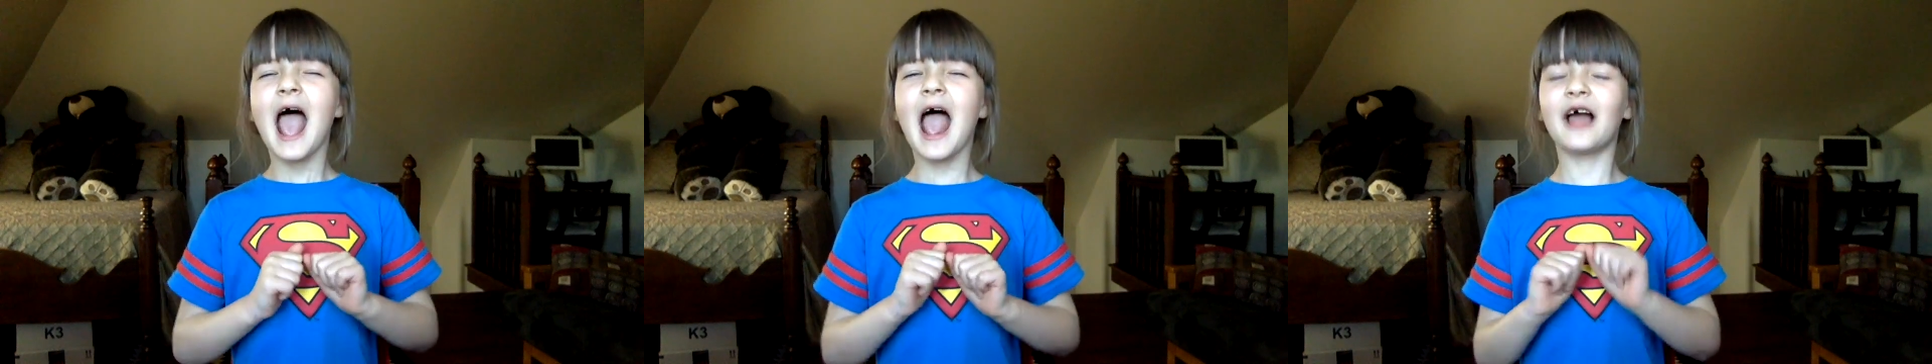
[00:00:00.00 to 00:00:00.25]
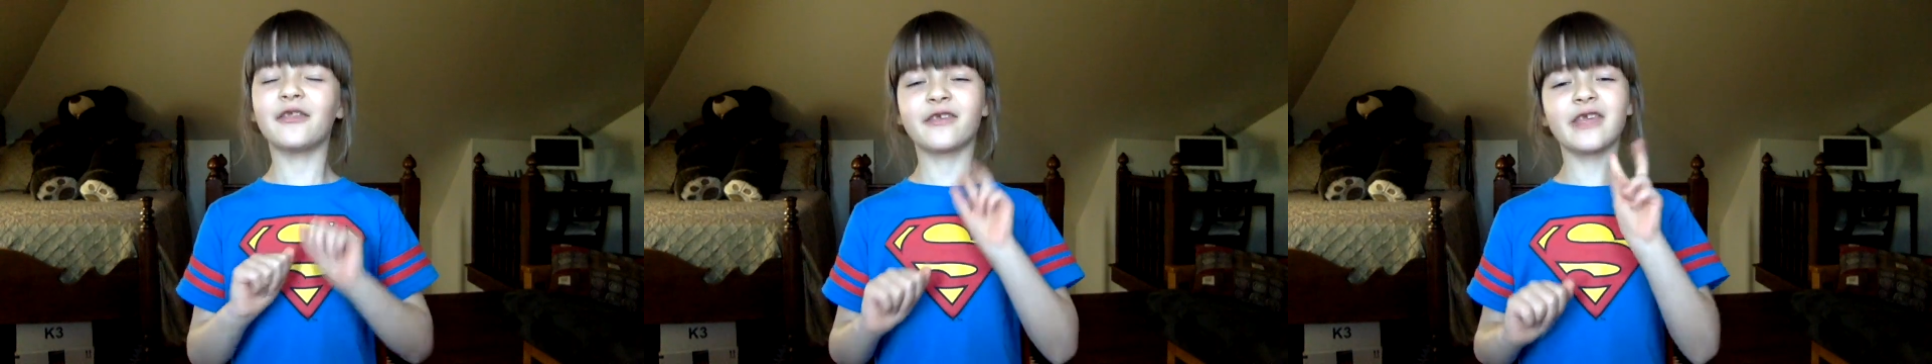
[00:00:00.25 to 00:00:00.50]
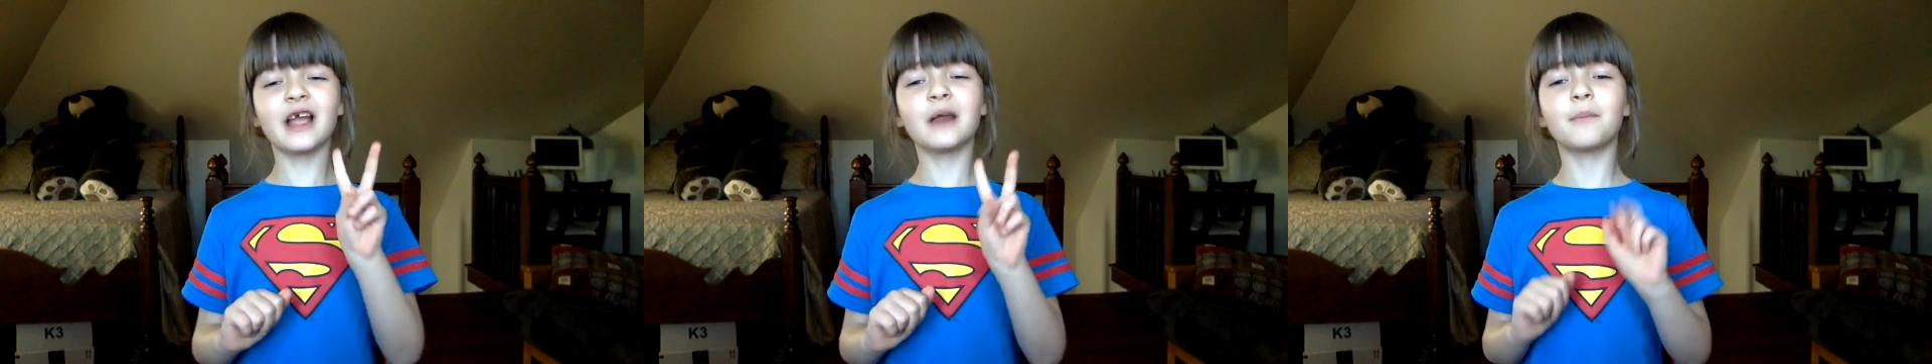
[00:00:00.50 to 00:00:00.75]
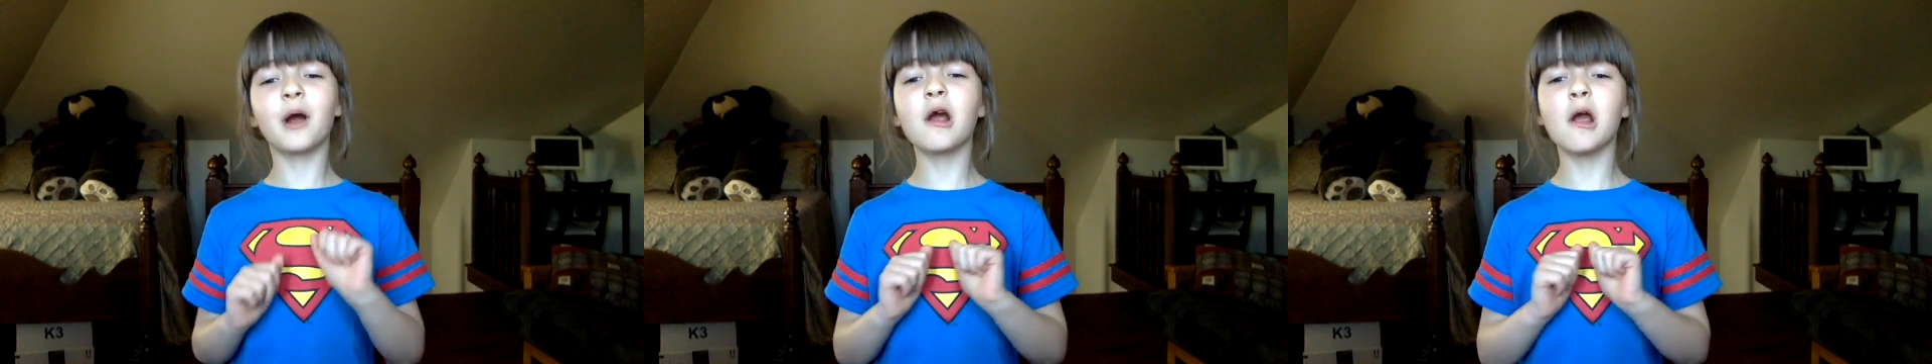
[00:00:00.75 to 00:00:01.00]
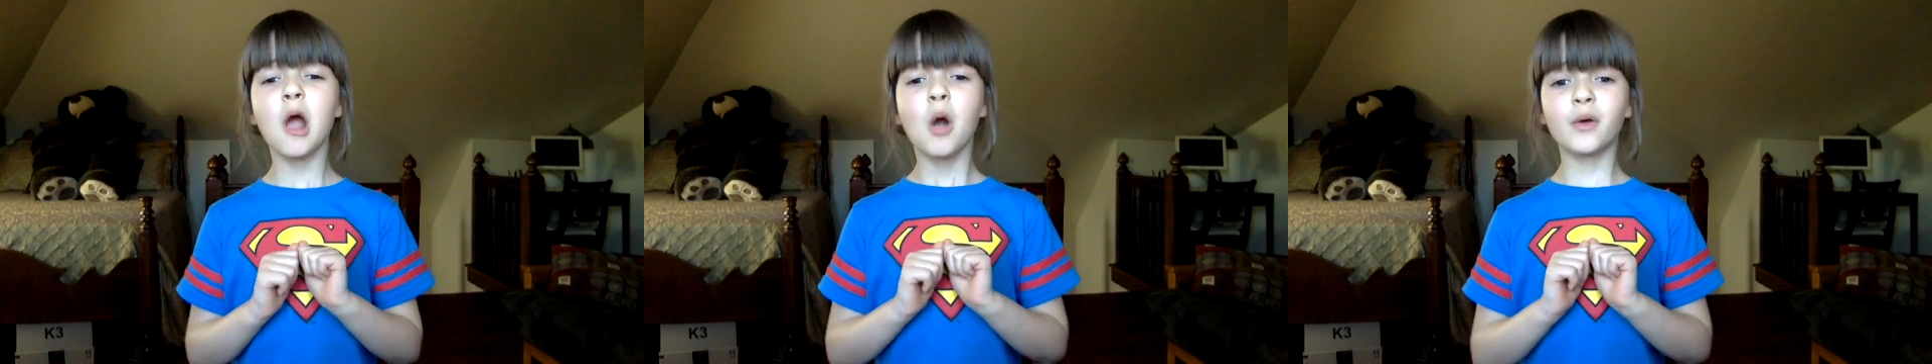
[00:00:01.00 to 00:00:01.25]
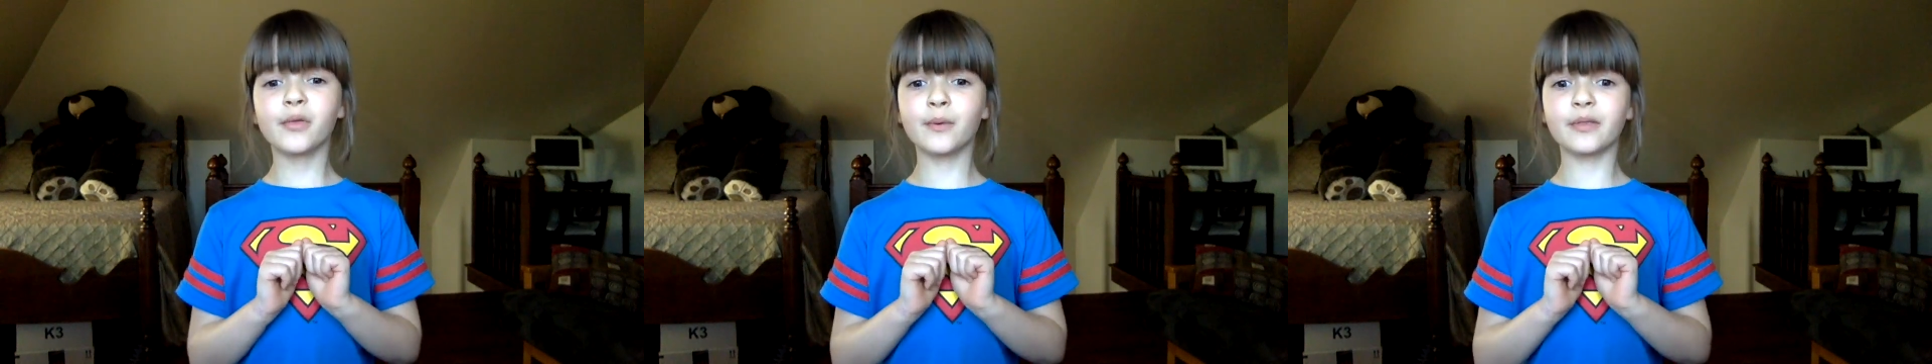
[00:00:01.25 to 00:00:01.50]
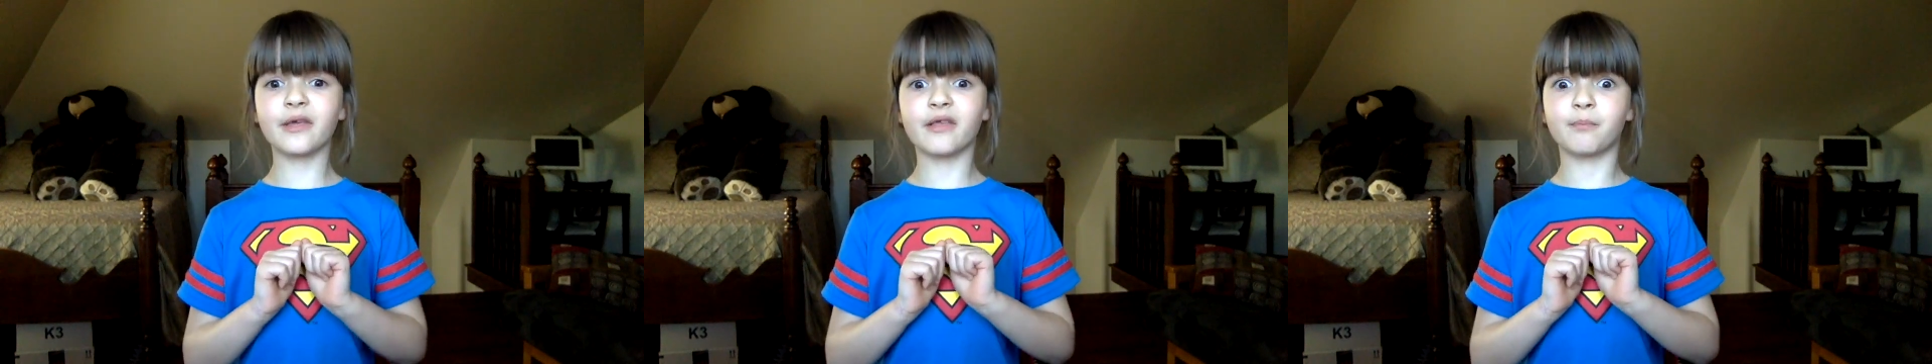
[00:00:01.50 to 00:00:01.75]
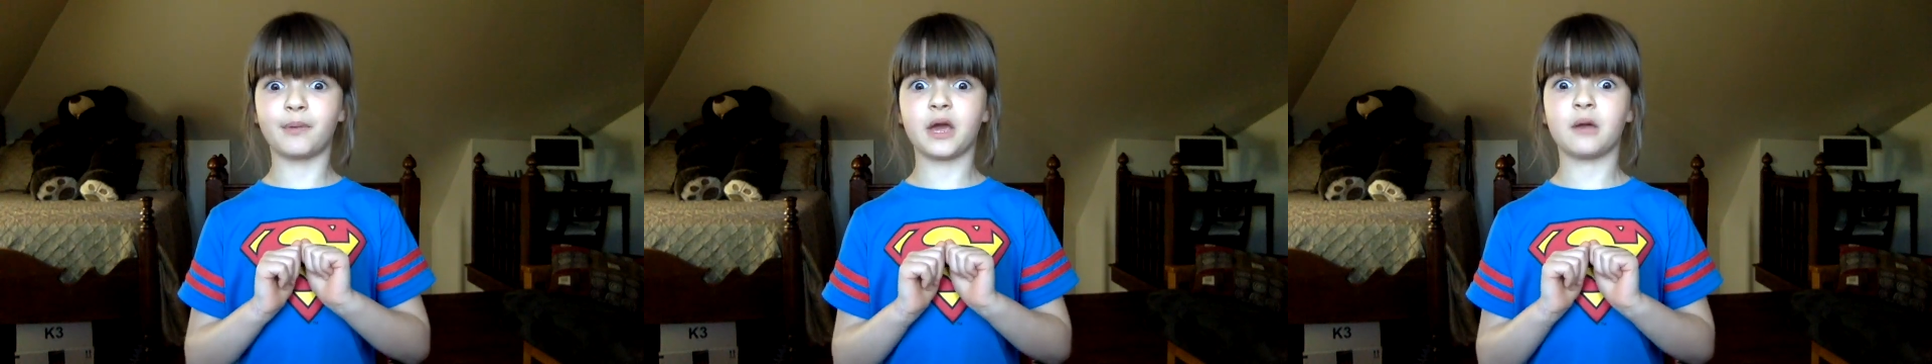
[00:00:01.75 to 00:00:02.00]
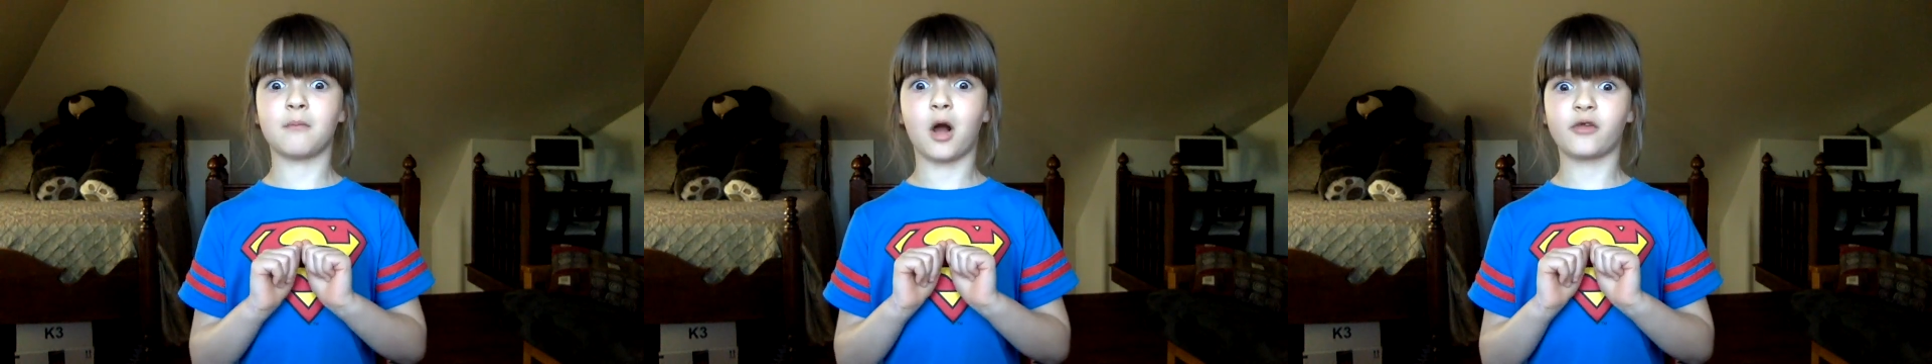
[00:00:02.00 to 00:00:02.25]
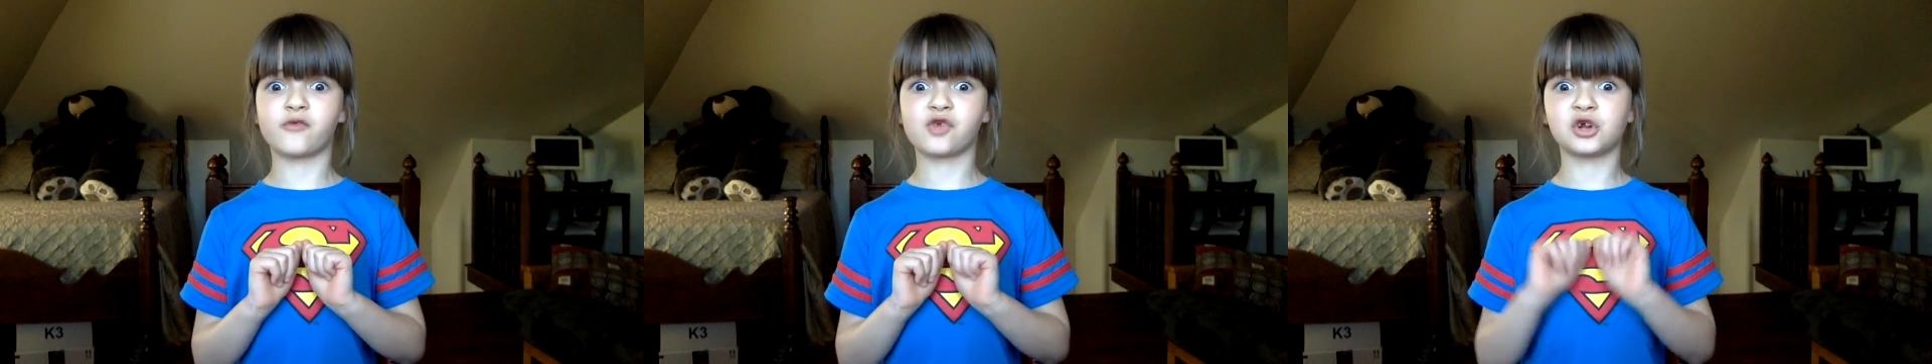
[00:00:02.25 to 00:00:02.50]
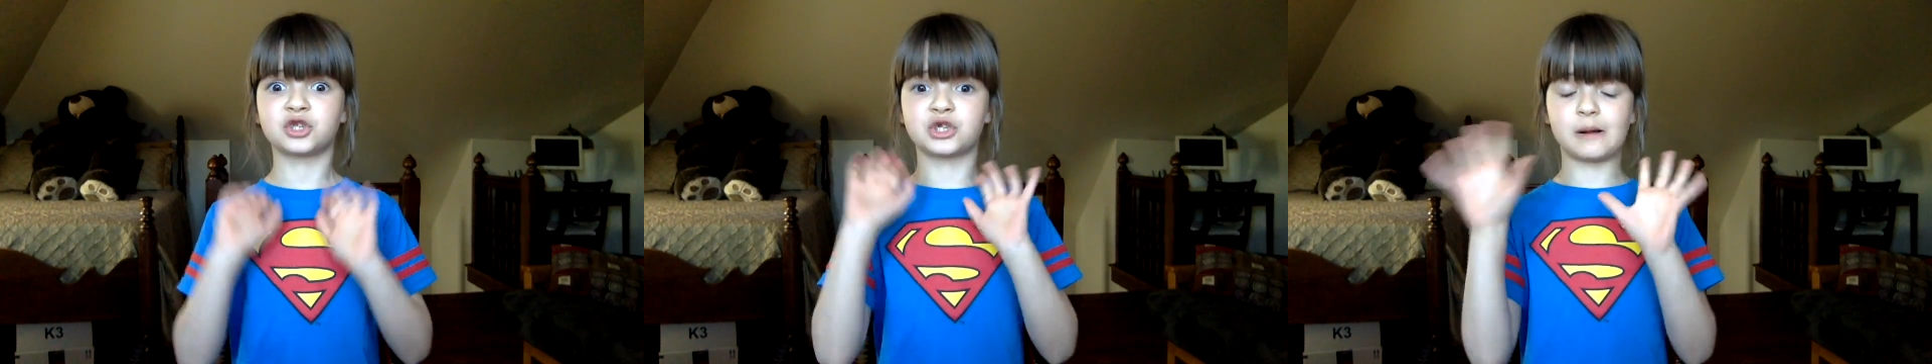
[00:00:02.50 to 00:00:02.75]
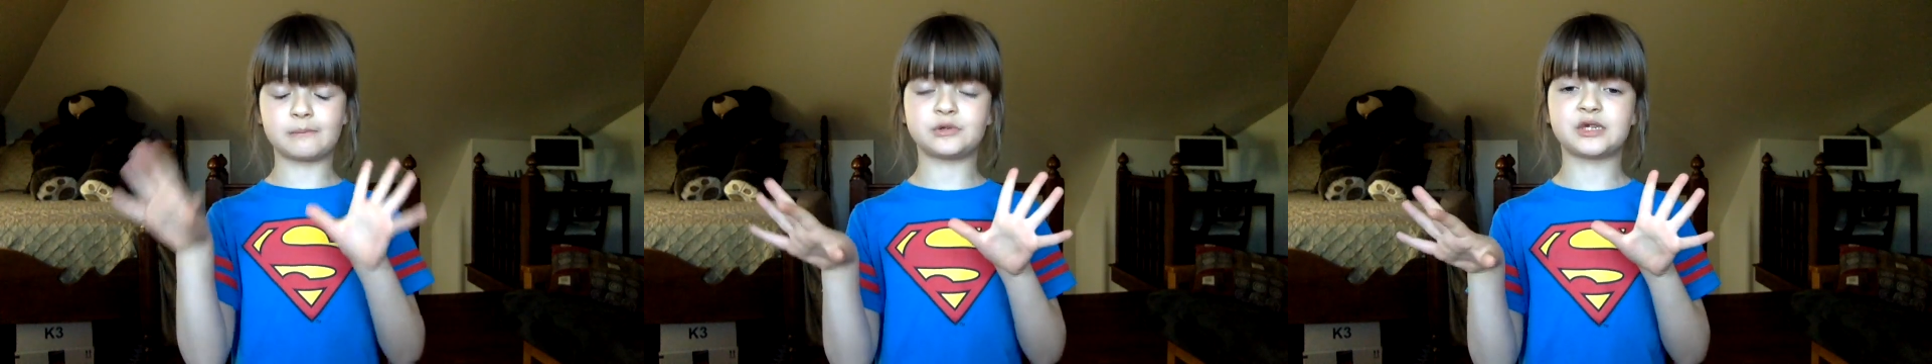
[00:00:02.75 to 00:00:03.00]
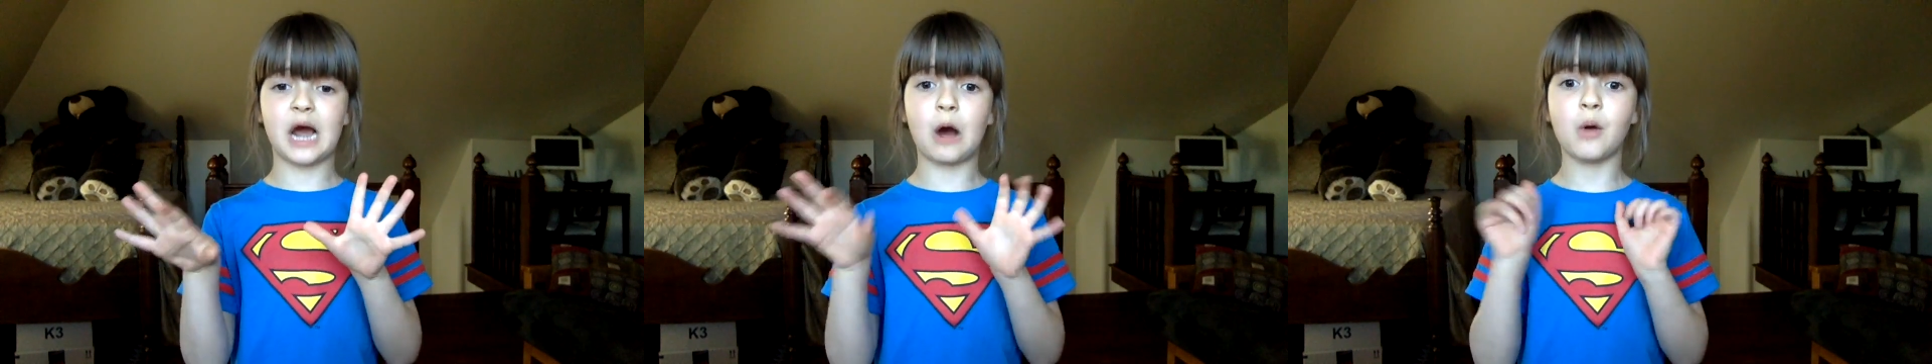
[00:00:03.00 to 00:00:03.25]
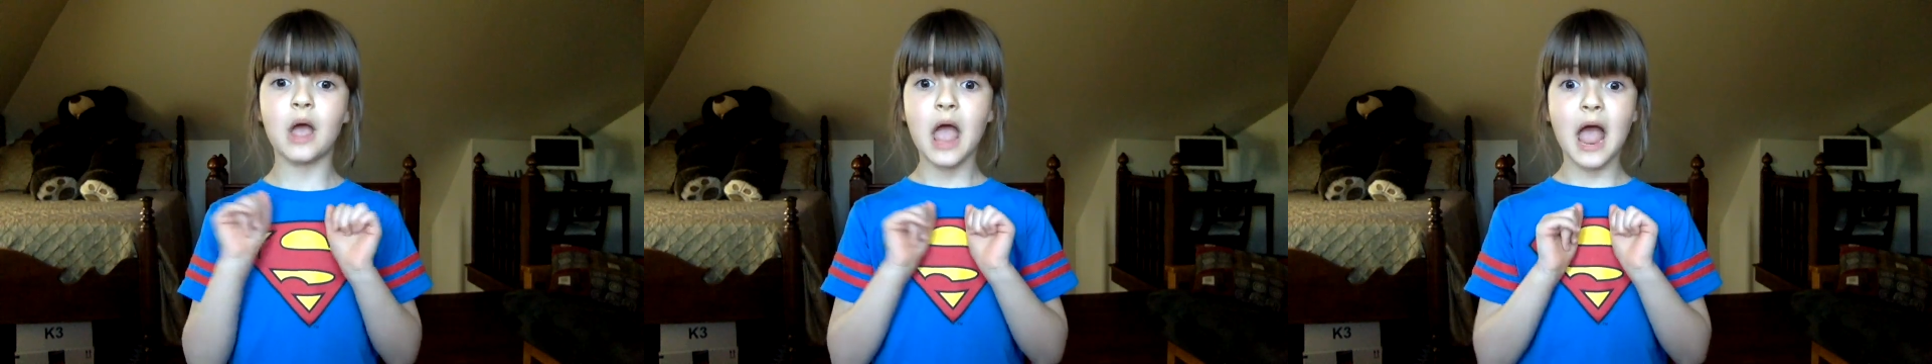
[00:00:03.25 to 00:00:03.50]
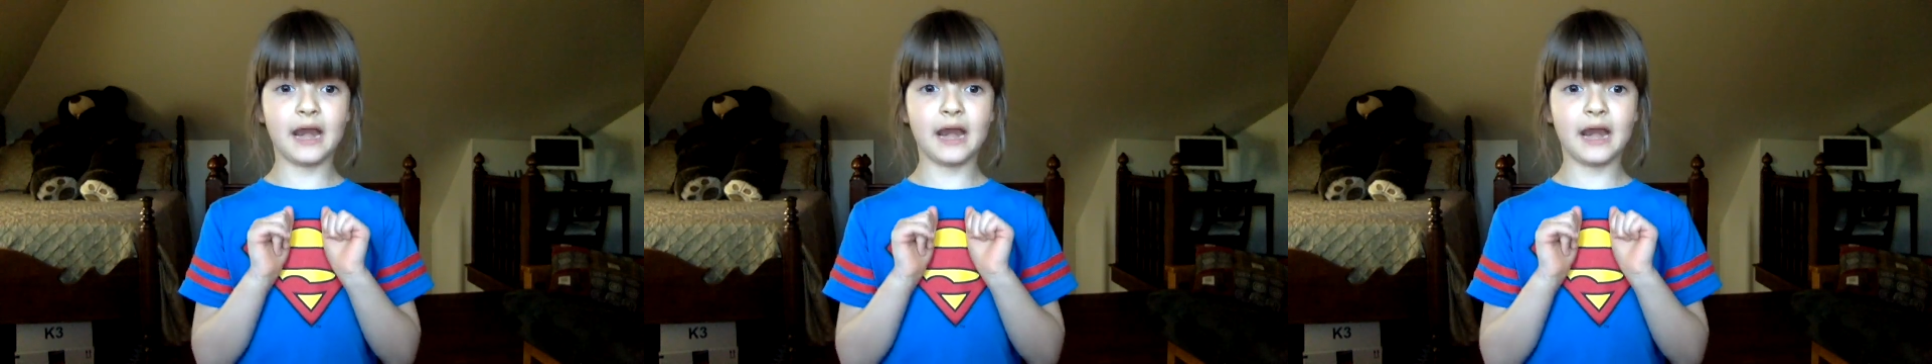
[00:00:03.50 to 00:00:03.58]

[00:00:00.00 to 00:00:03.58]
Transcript: and the second part was when this big monster jumped out,